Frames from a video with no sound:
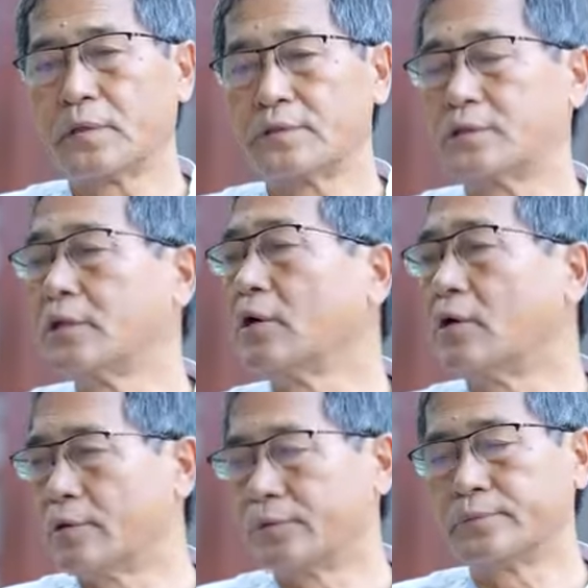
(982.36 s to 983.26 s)
still
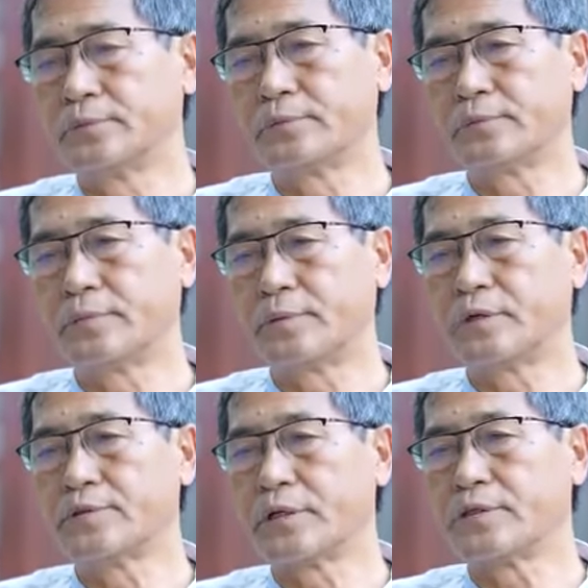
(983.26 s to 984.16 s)
on,
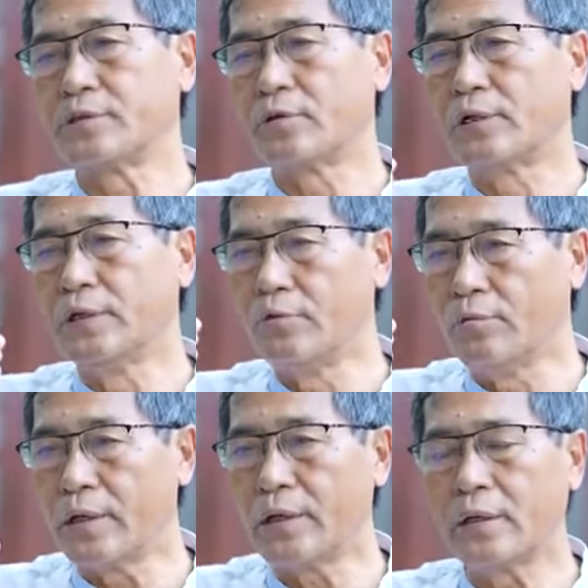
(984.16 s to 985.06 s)
because that is the only
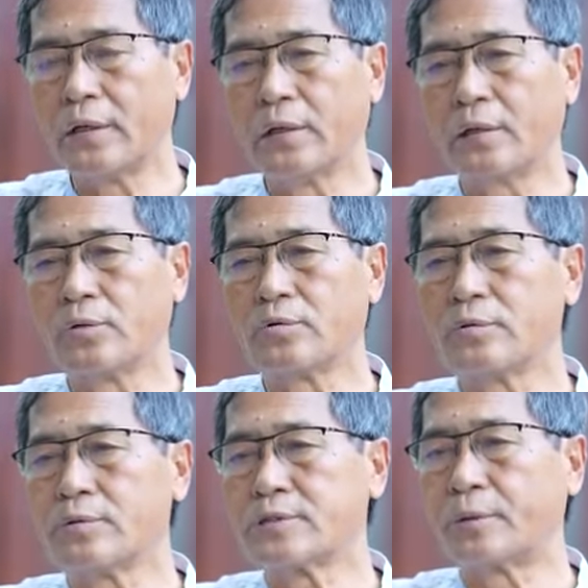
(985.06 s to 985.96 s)
way to
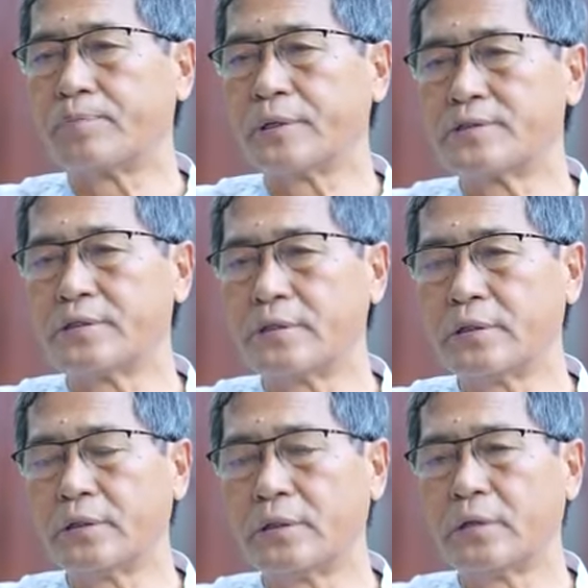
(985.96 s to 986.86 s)
suppress the
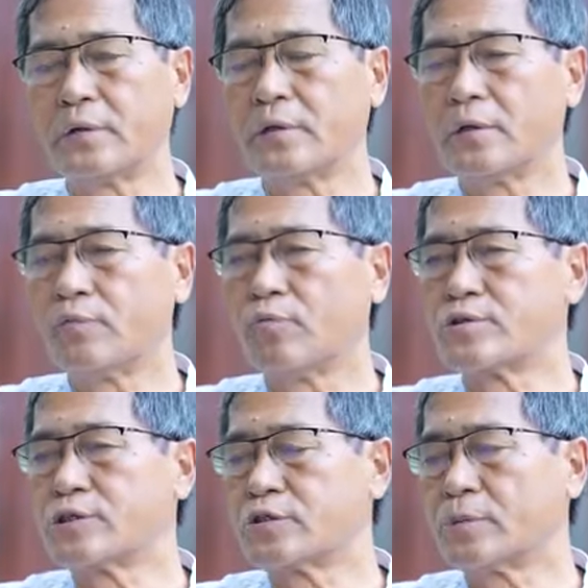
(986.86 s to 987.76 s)

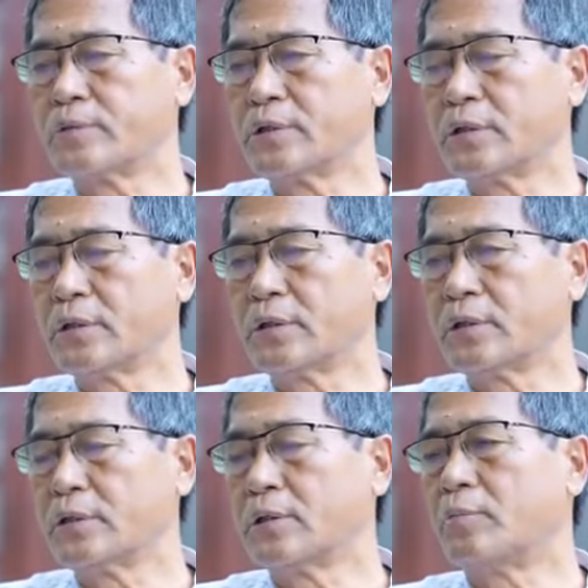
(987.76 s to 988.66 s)
forces of the
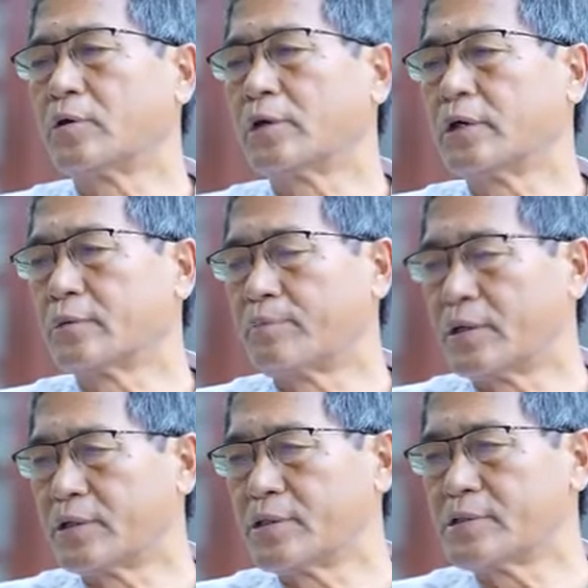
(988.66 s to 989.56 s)
democratic
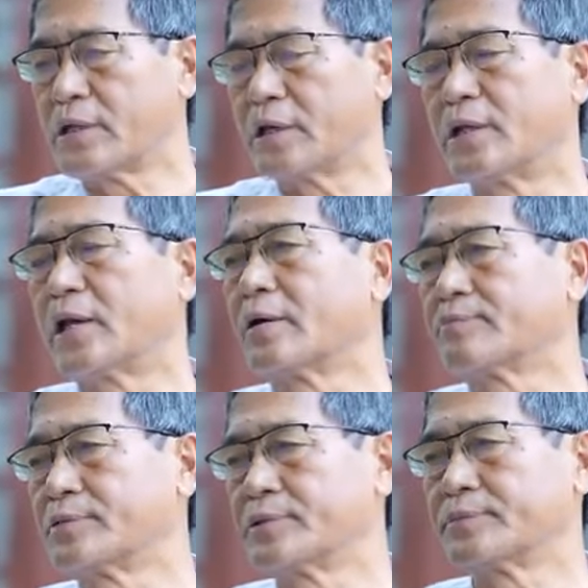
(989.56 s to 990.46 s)
parties and the
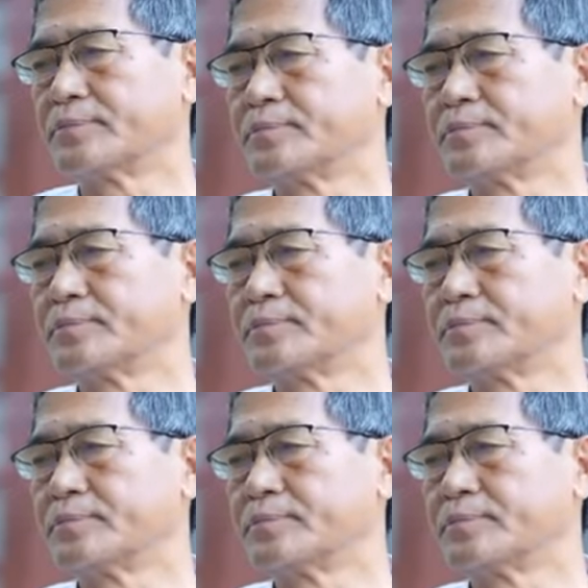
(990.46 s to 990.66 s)
left.